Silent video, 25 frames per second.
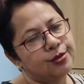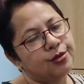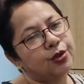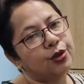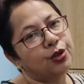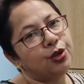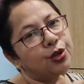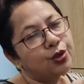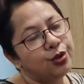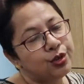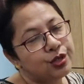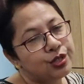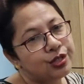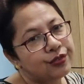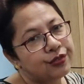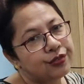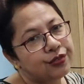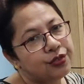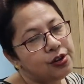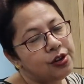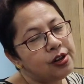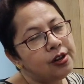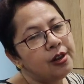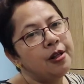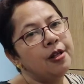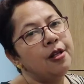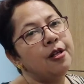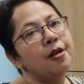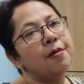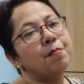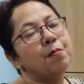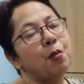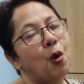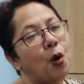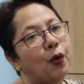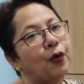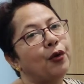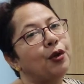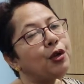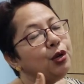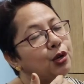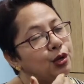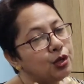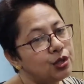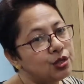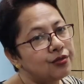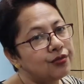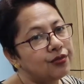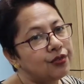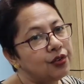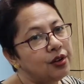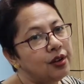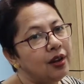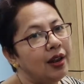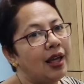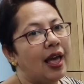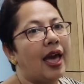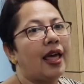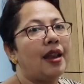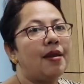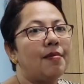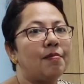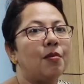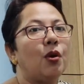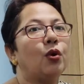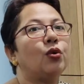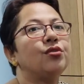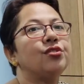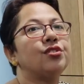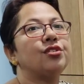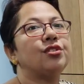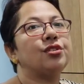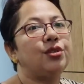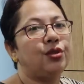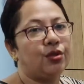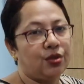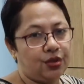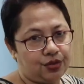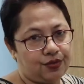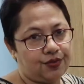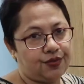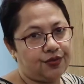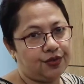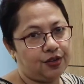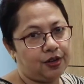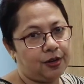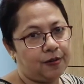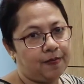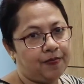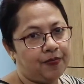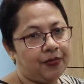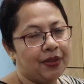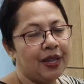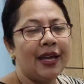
So useful, more useful and most useful.